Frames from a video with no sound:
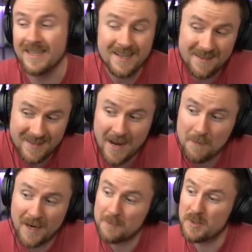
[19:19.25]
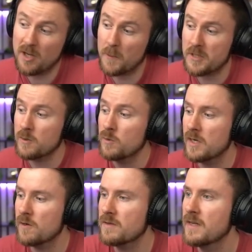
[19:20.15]
That, that might be an option, who
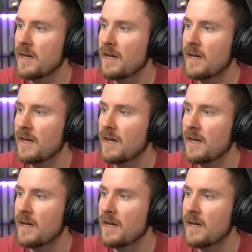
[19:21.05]
knows?